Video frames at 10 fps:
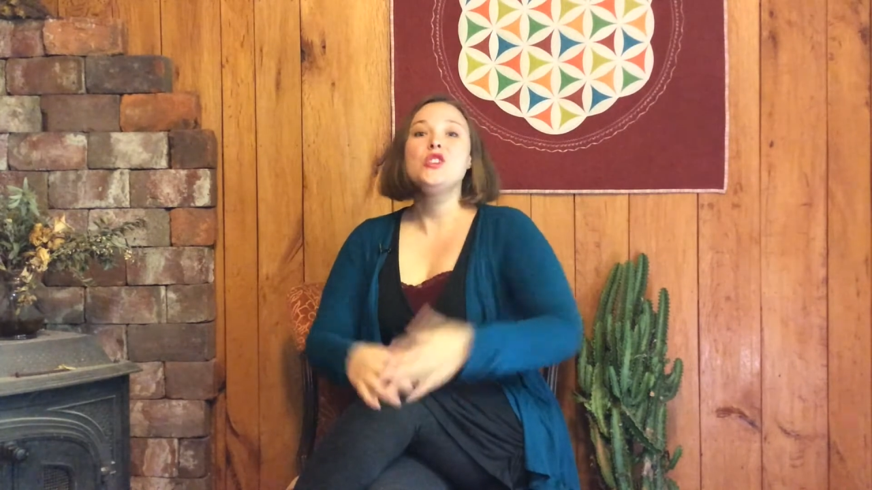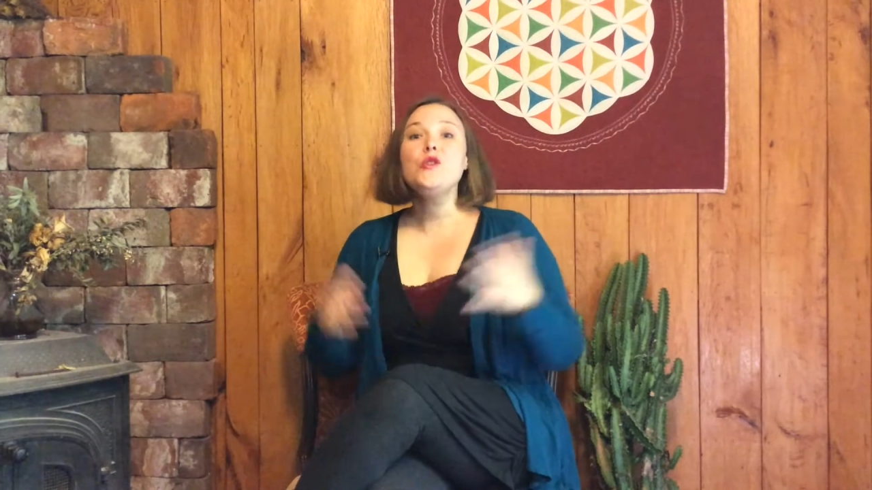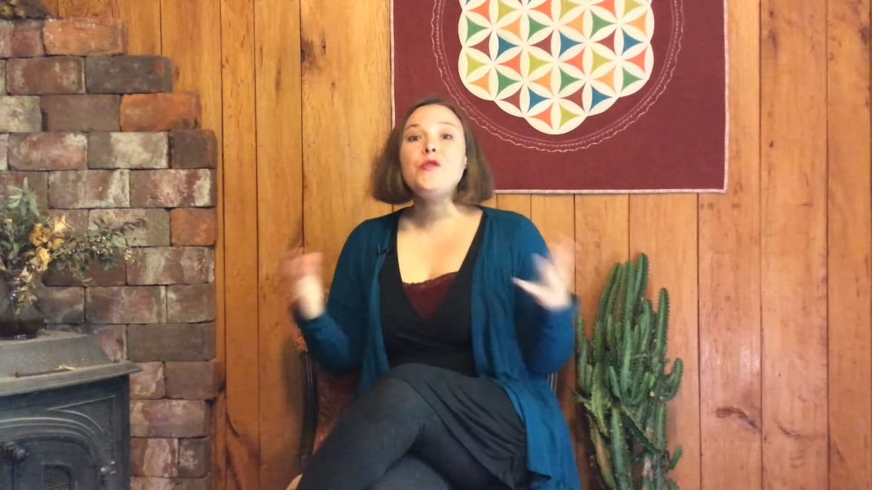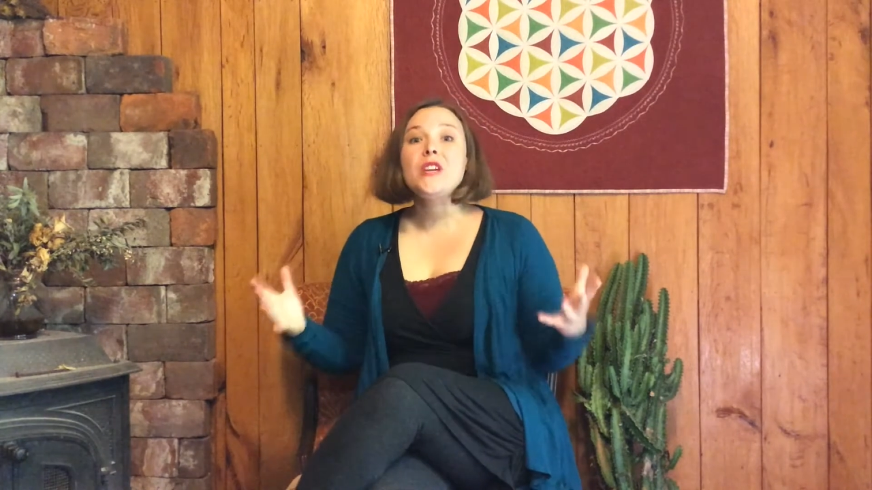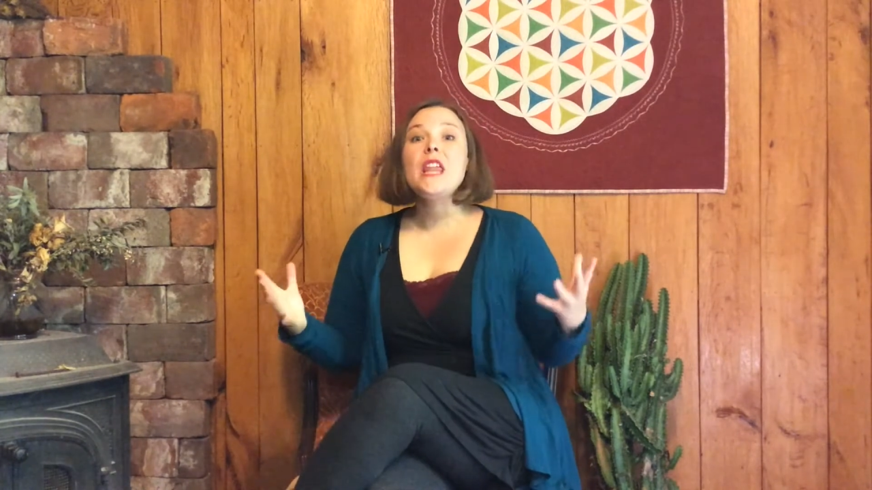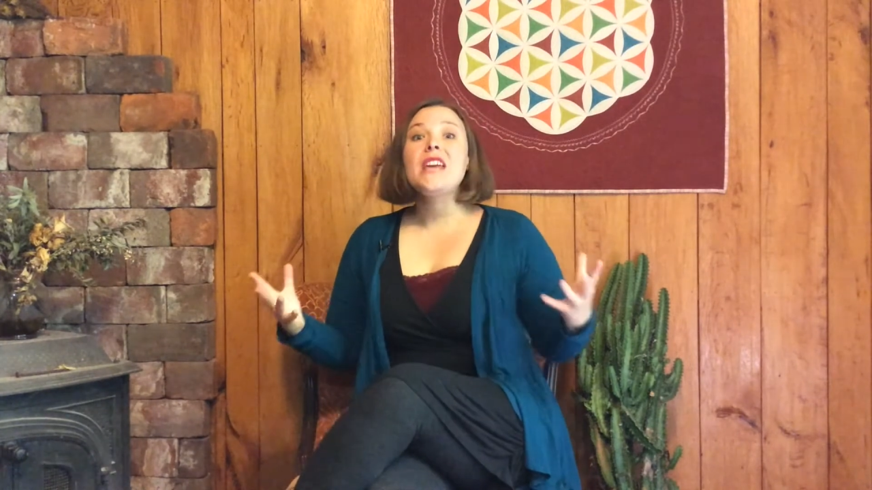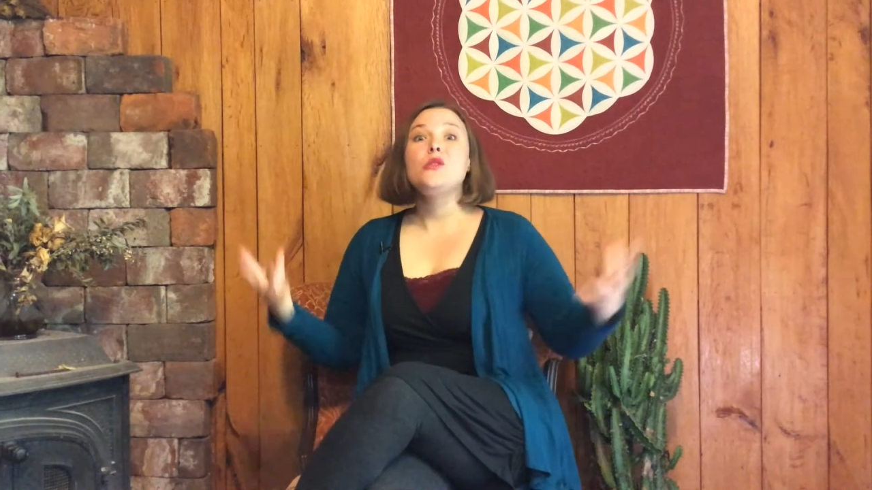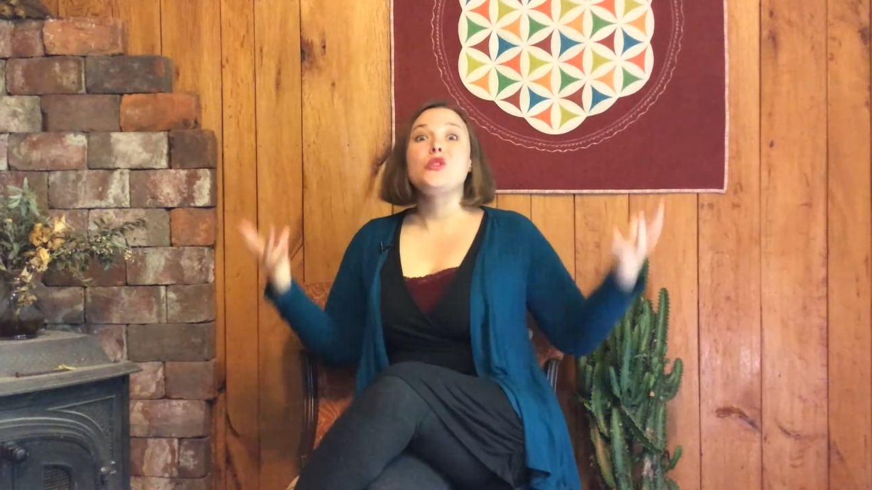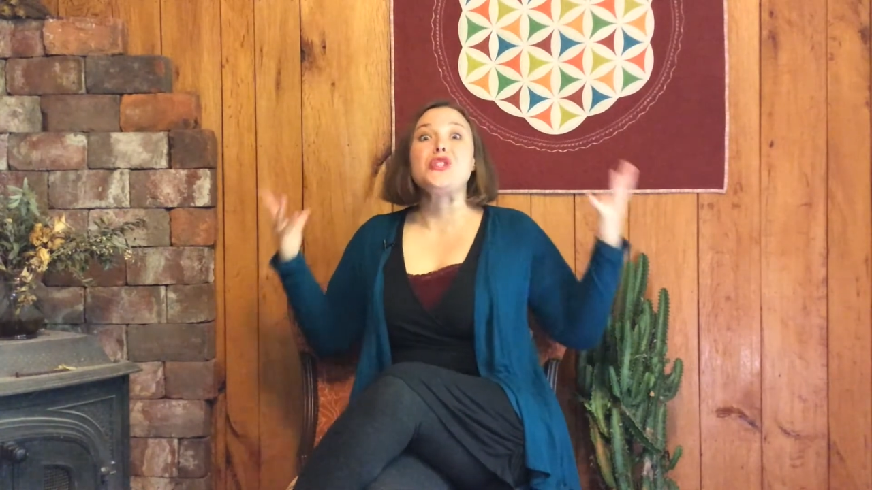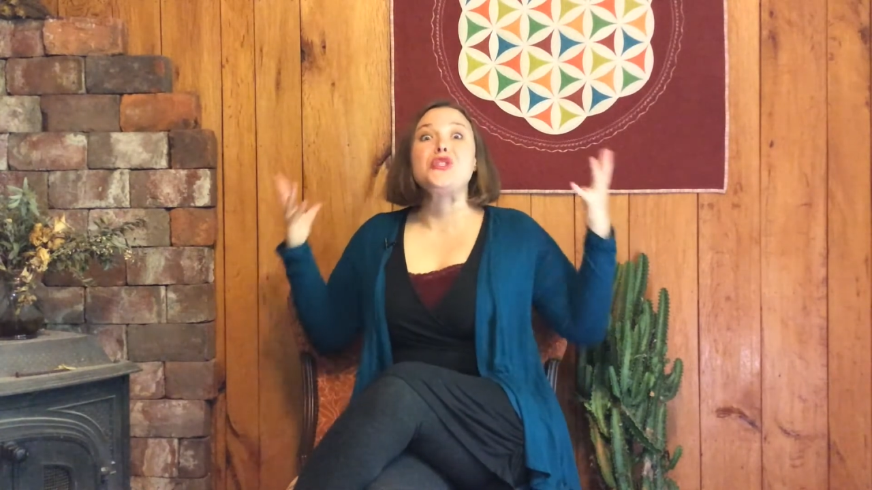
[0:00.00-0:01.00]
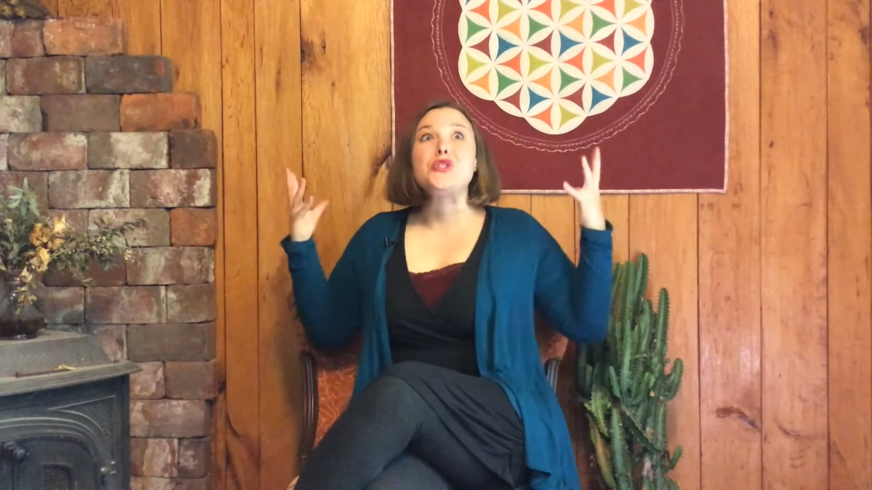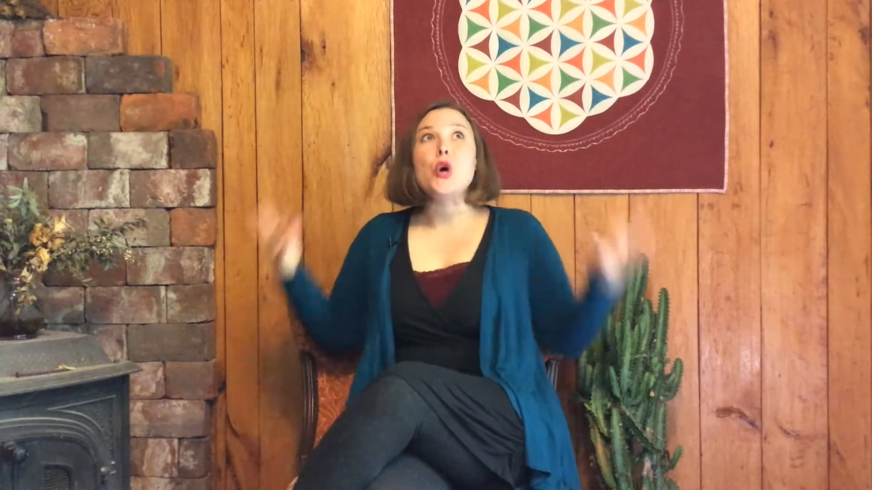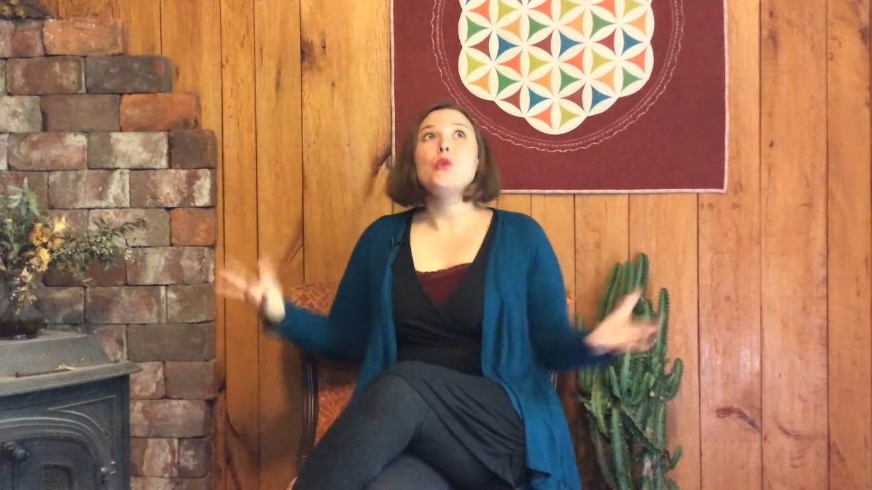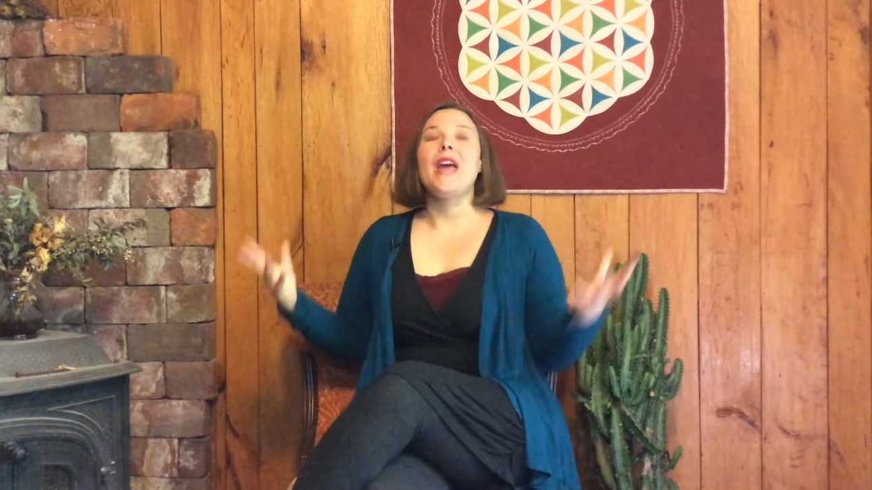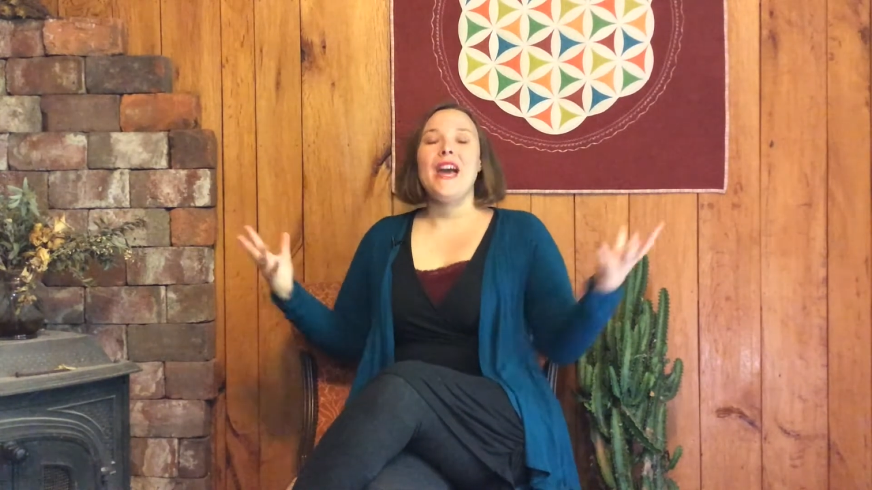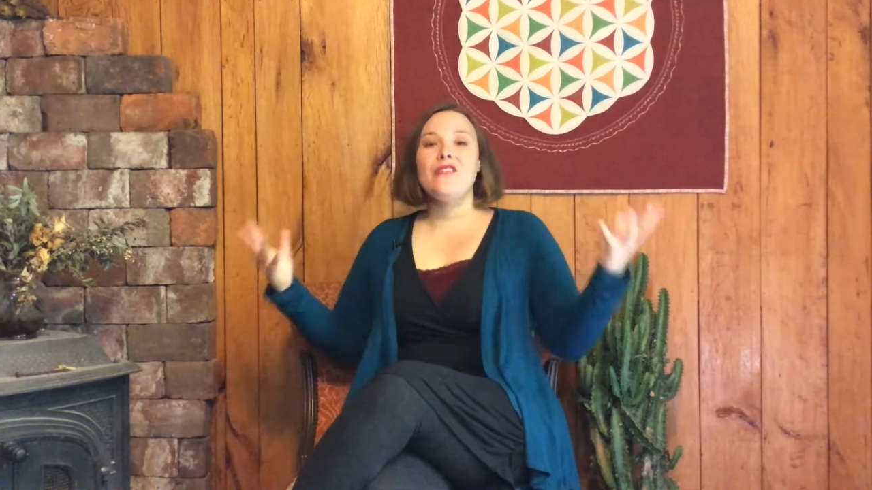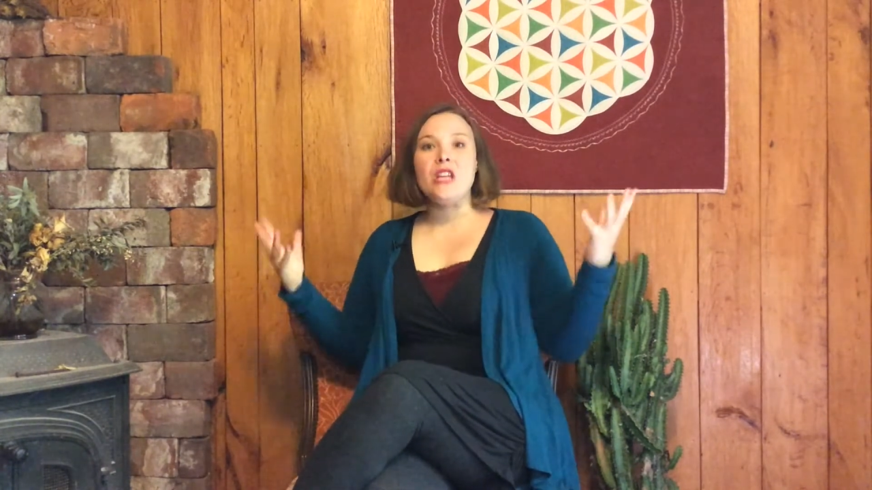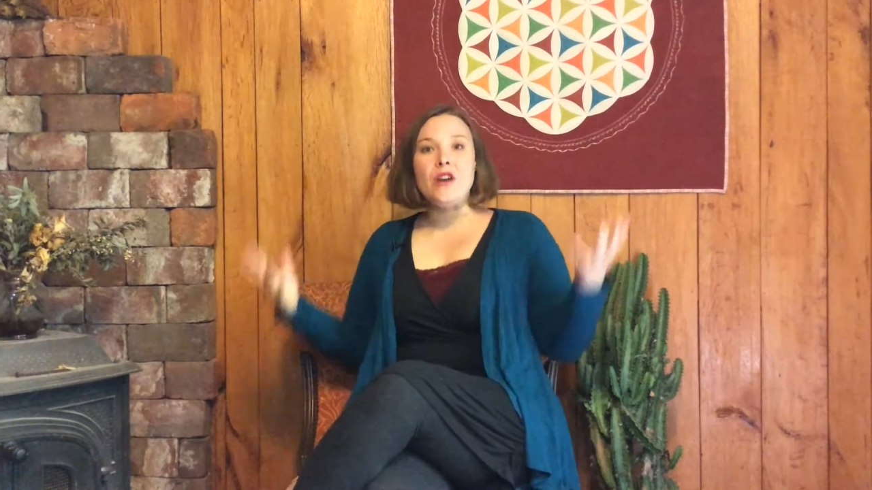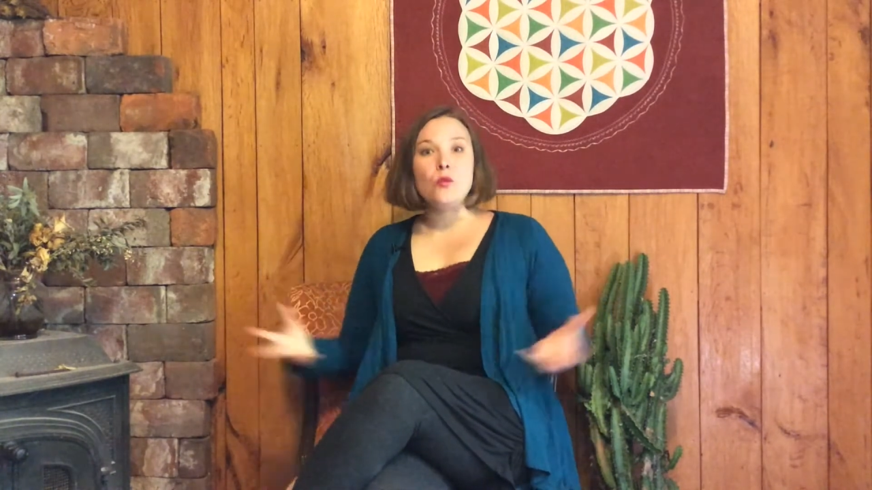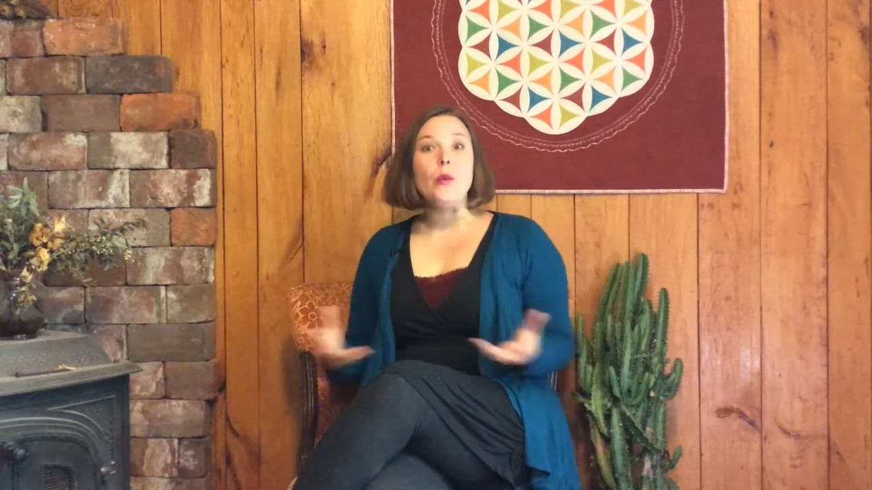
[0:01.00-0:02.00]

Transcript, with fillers: Do you feel like you just don't have enough